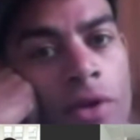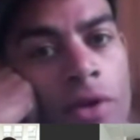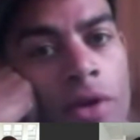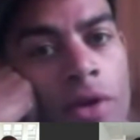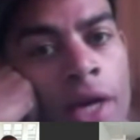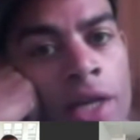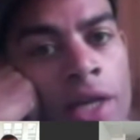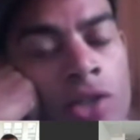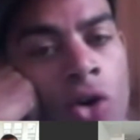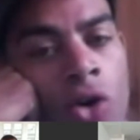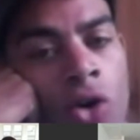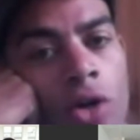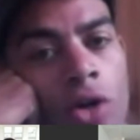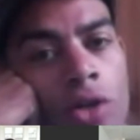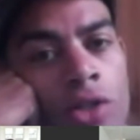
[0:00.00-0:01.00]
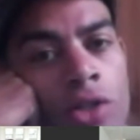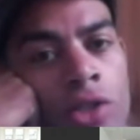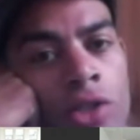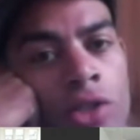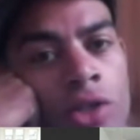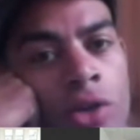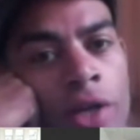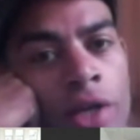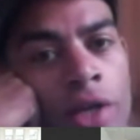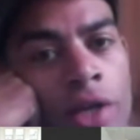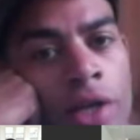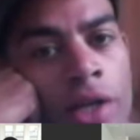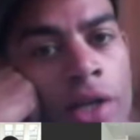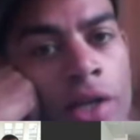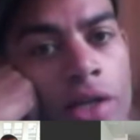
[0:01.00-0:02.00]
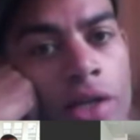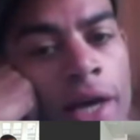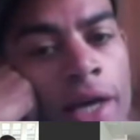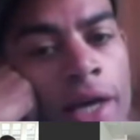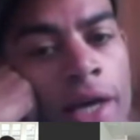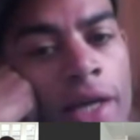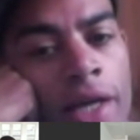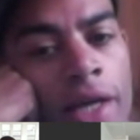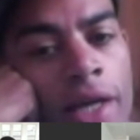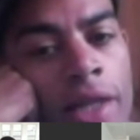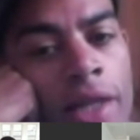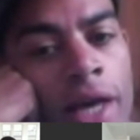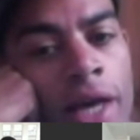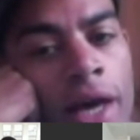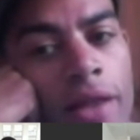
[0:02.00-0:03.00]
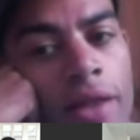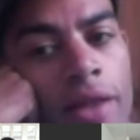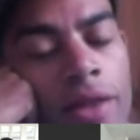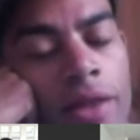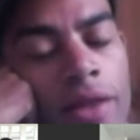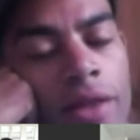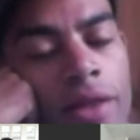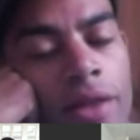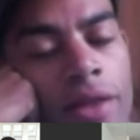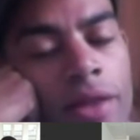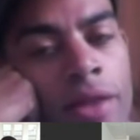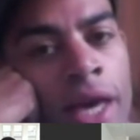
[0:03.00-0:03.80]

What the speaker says: is not doing like that thing